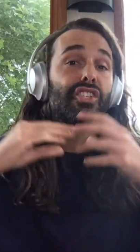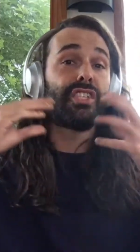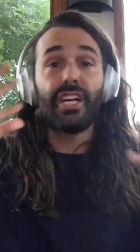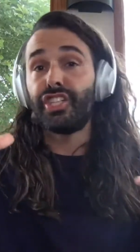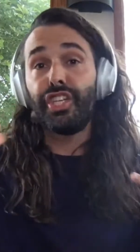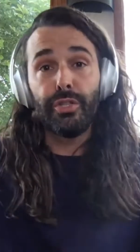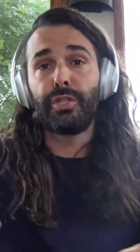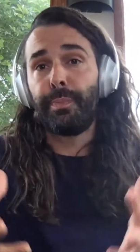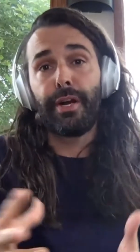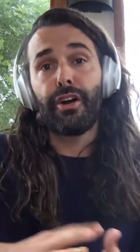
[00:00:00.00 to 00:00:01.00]
such
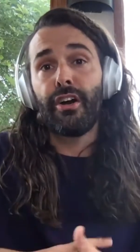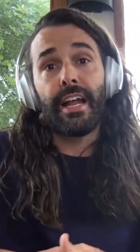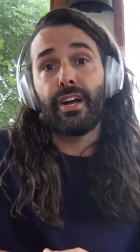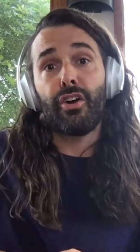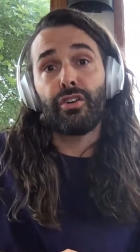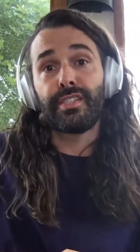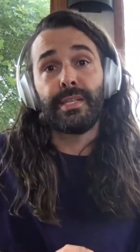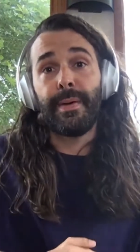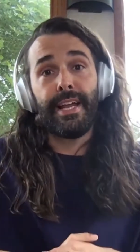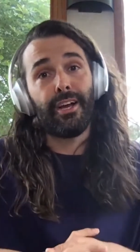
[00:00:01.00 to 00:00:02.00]
huge bureaucratic hurdles
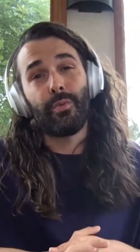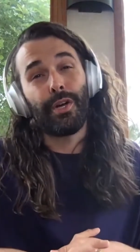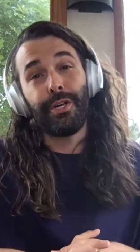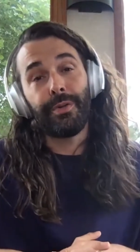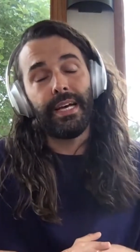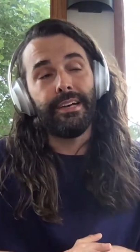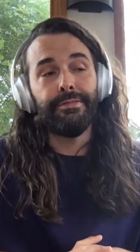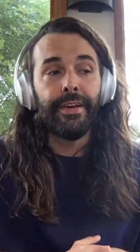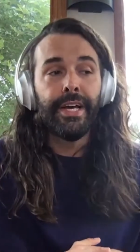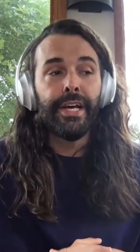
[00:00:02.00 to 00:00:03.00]
depending on where you
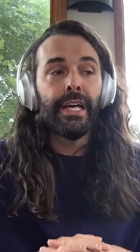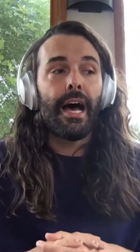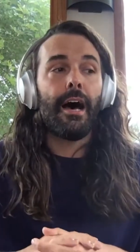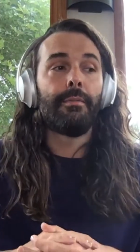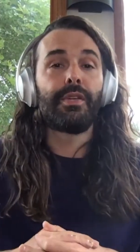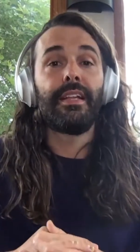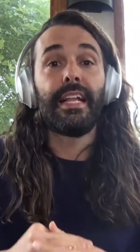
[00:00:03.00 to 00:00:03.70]
live. So I think